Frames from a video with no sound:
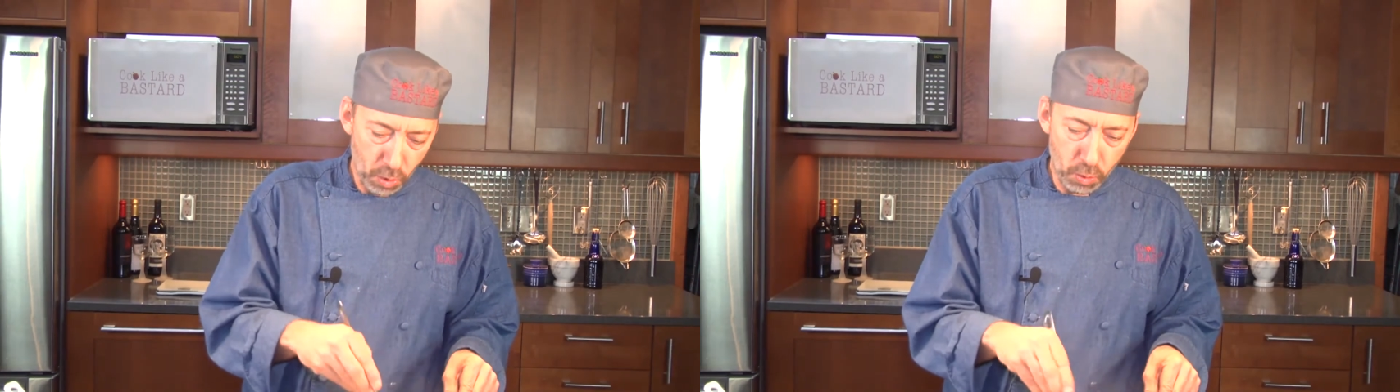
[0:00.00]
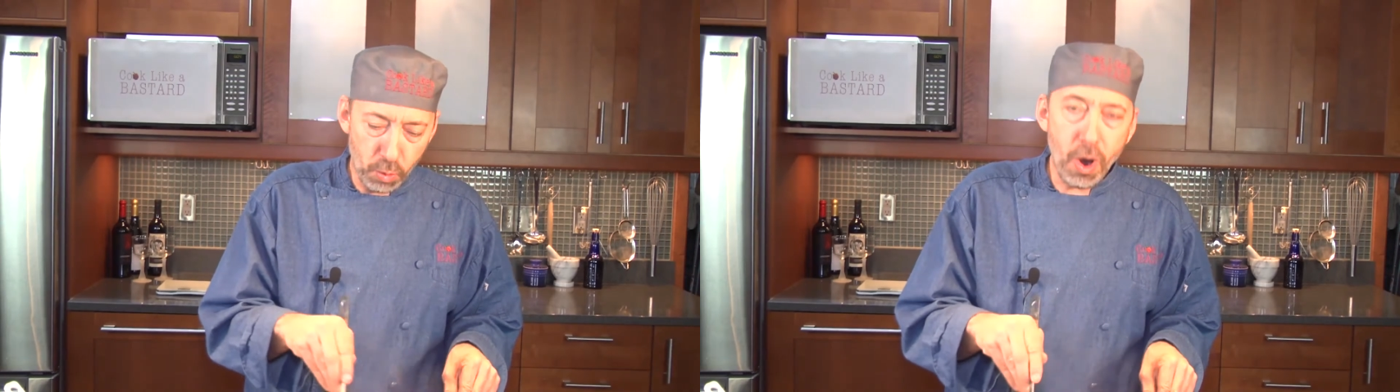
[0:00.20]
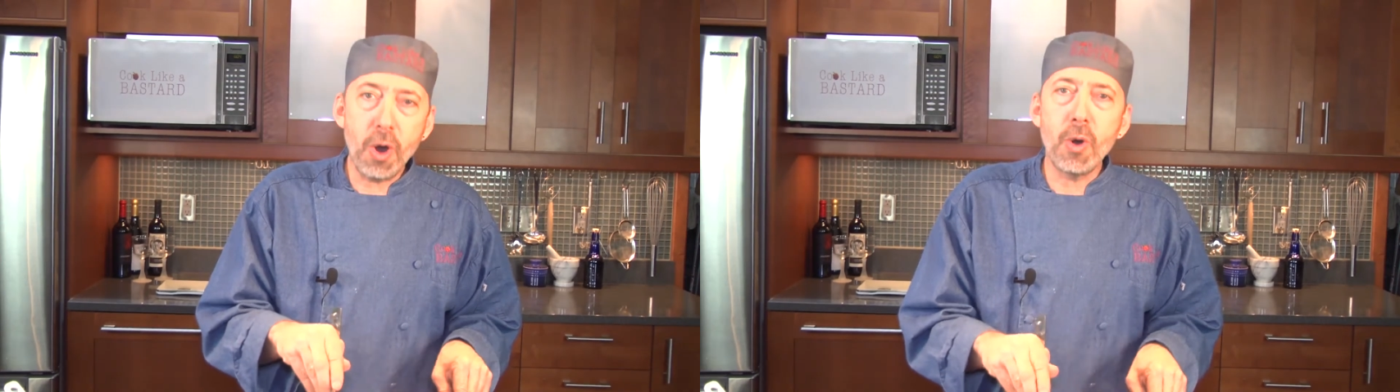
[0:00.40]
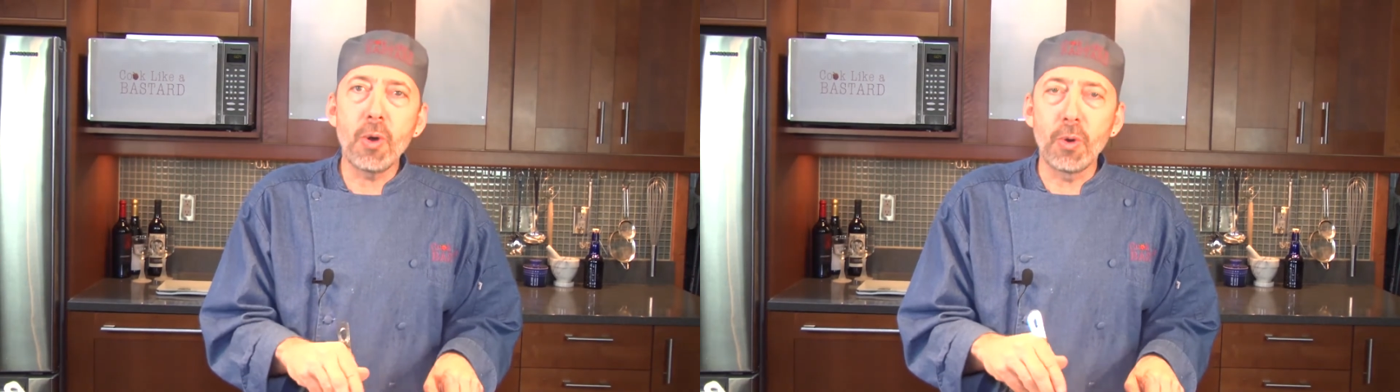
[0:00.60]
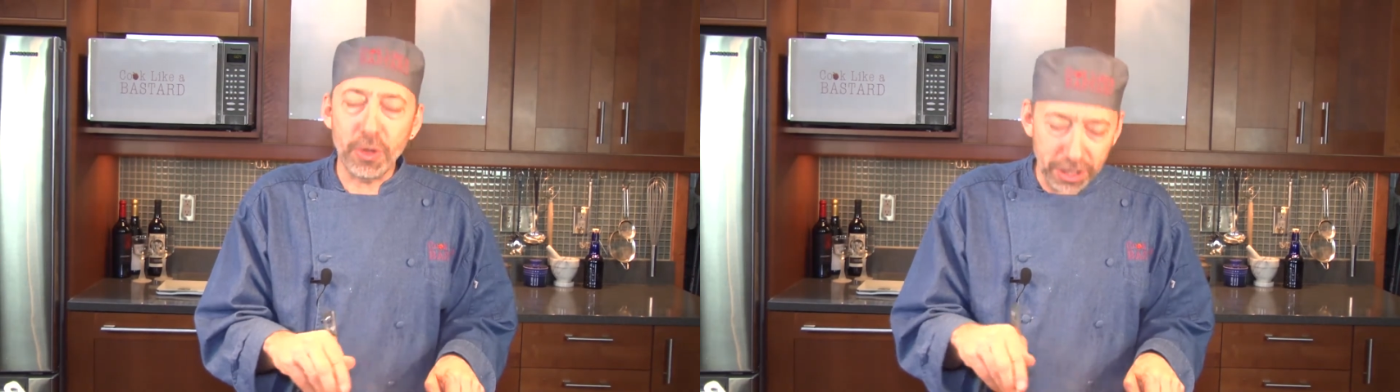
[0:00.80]

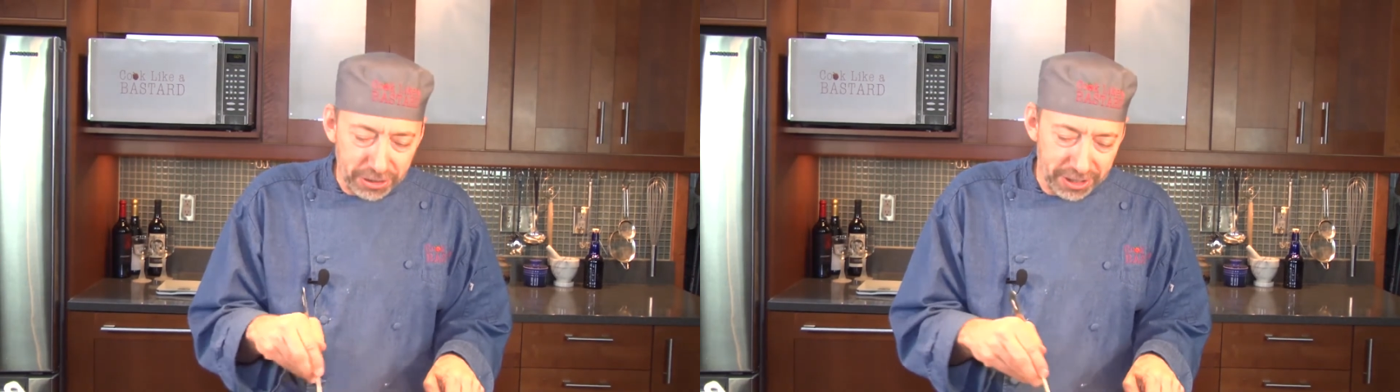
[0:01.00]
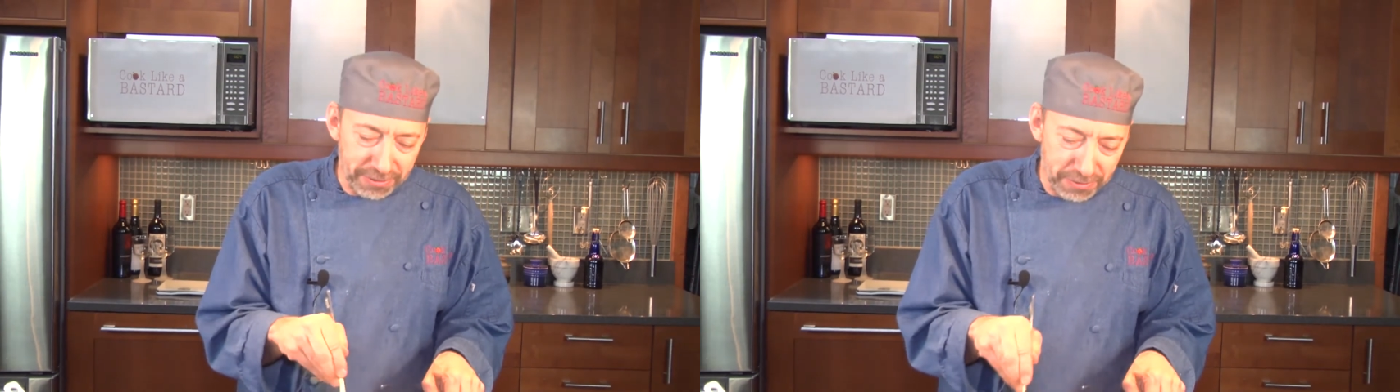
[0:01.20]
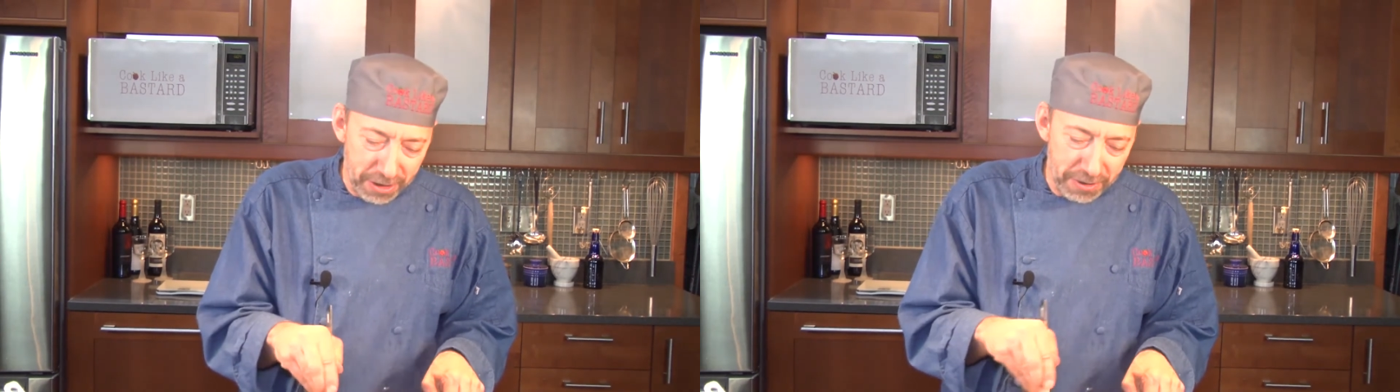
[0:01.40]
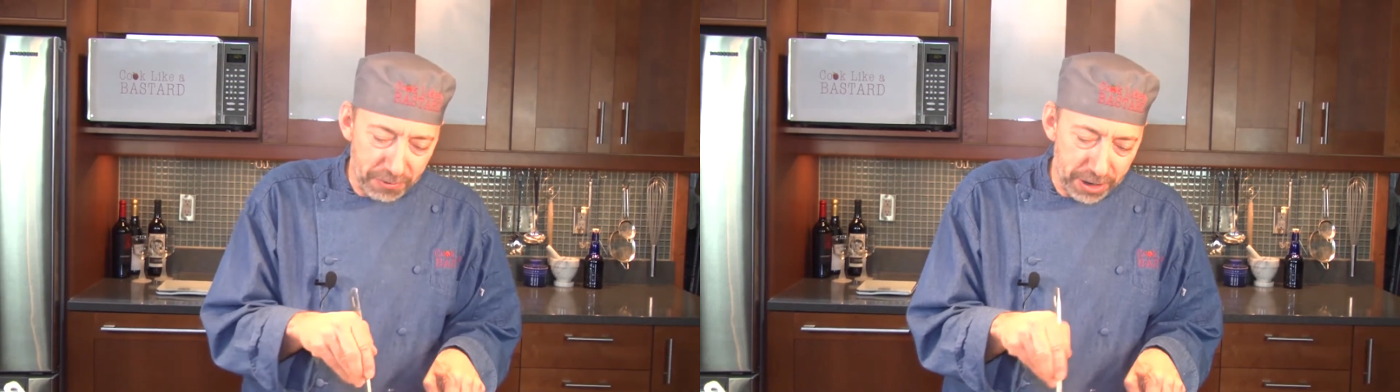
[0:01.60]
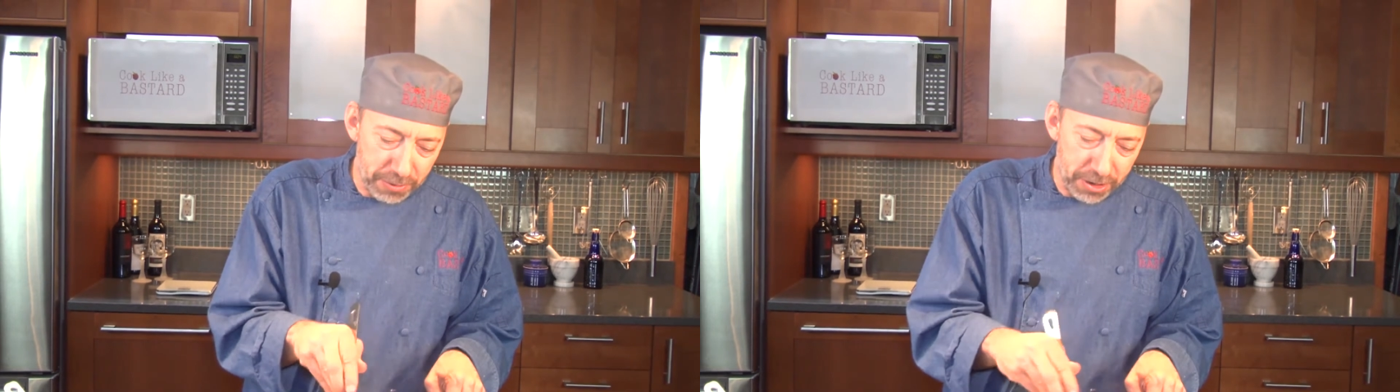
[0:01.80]
Whoa, this is very
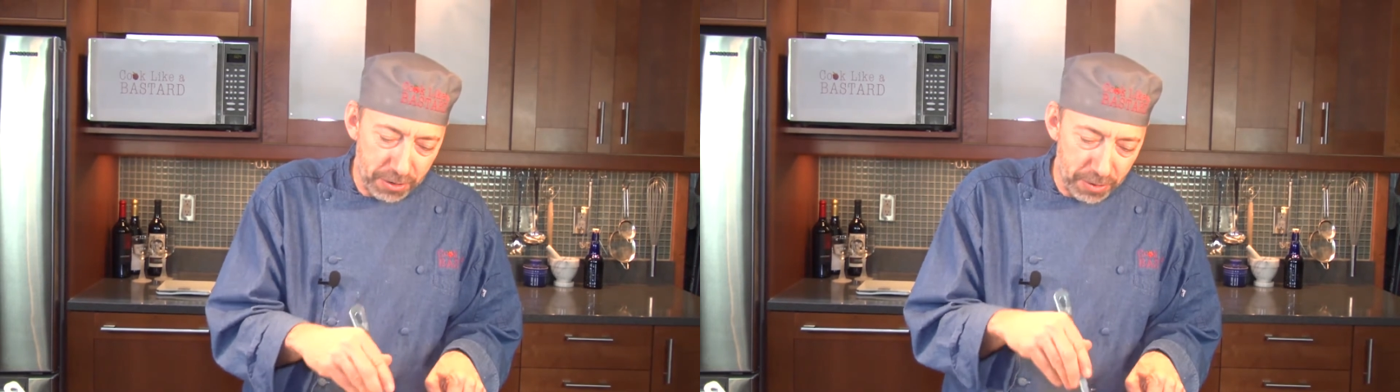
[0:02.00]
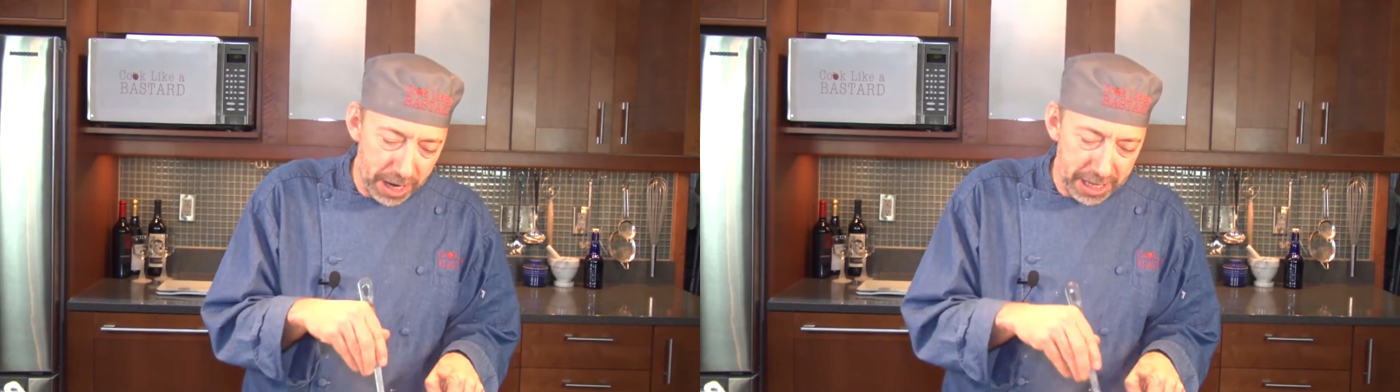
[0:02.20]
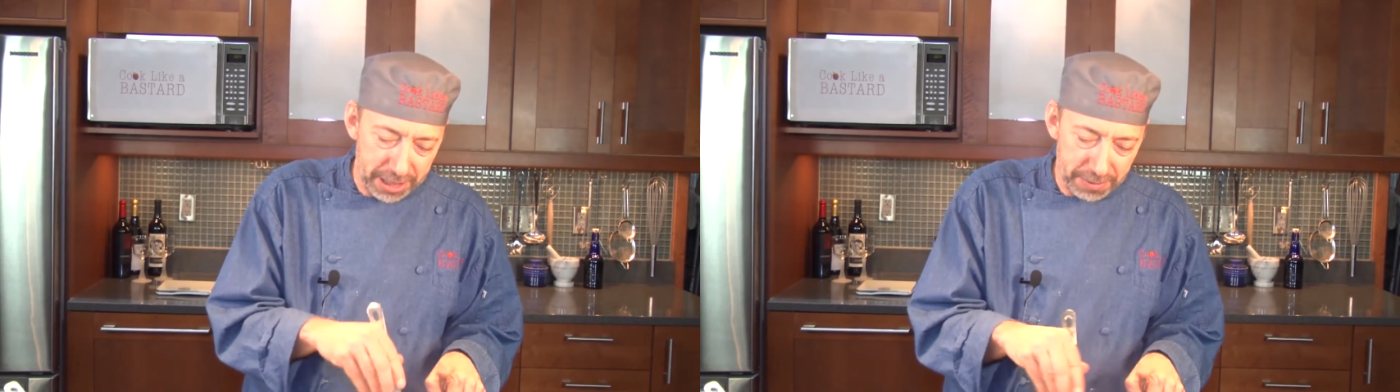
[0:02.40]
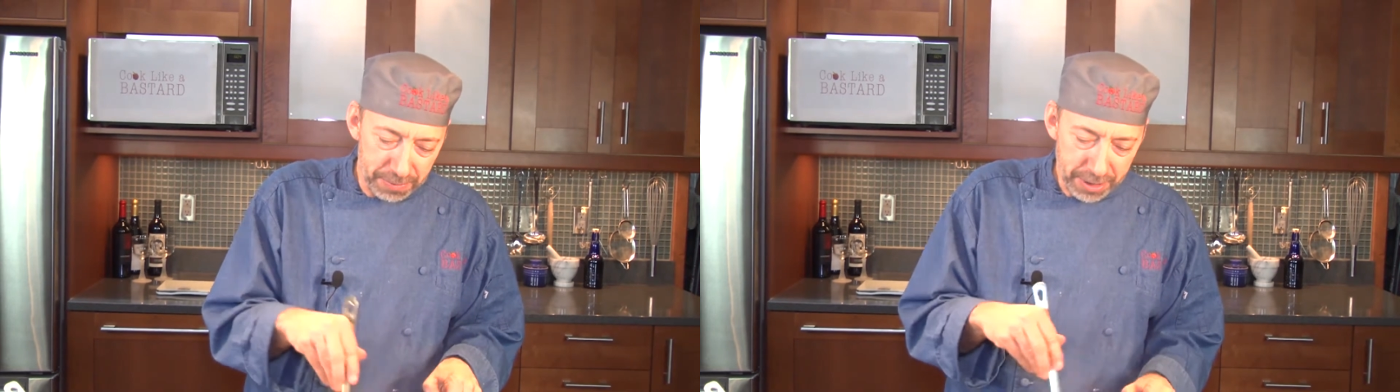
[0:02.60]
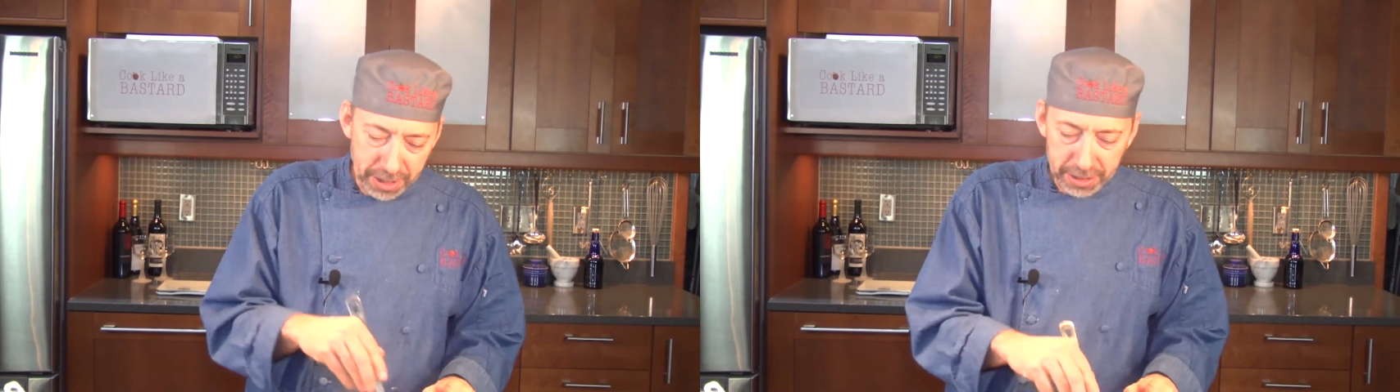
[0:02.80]
fragrant already.
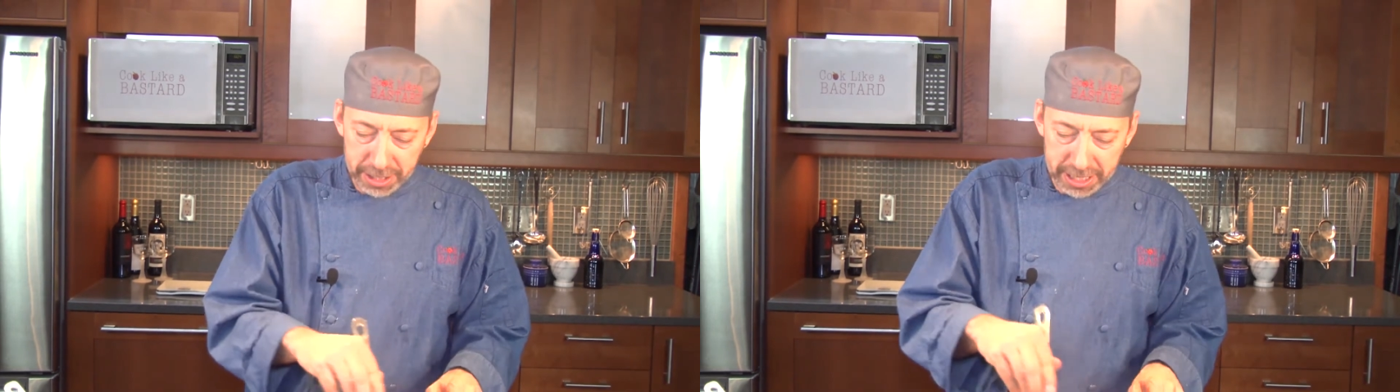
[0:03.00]
The